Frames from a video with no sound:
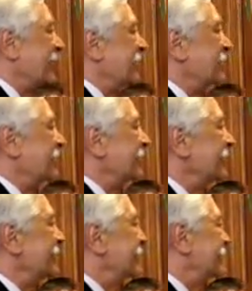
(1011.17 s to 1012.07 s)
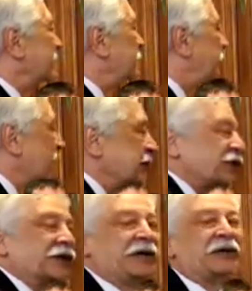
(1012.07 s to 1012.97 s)
in the
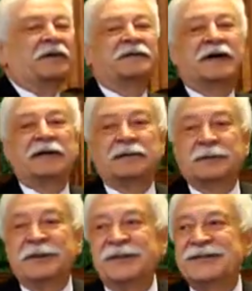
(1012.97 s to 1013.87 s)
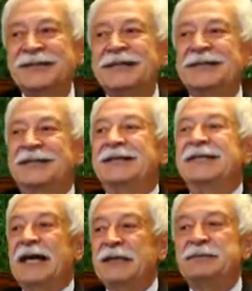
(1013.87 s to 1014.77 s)
functioning of government
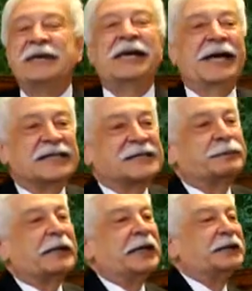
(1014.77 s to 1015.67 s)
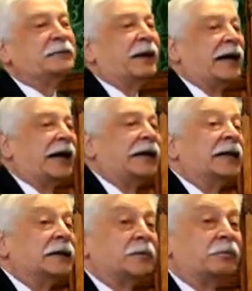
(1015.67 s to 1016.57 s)
can be explained by